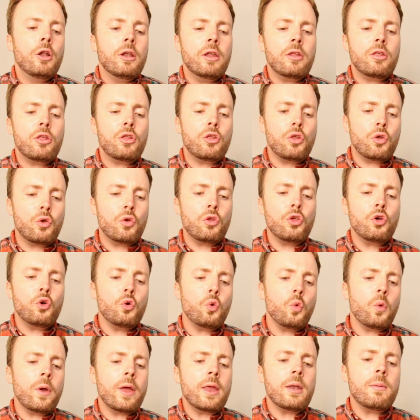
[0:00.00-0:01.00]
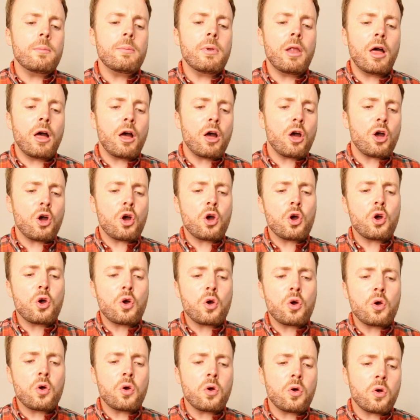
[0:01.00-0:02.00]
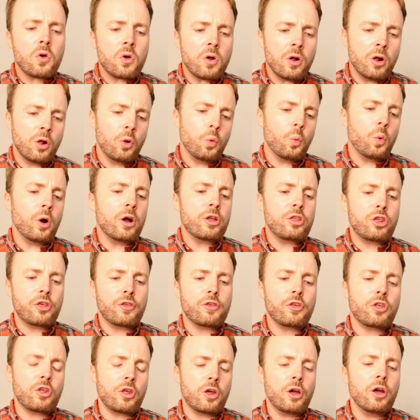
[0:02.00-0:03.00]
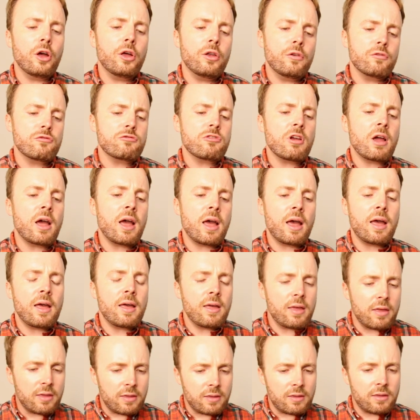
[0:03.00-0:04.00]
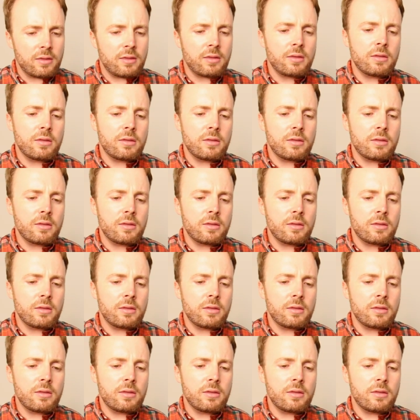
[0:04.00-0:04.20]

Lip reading: Listen to the wind blow, watch the sun rise.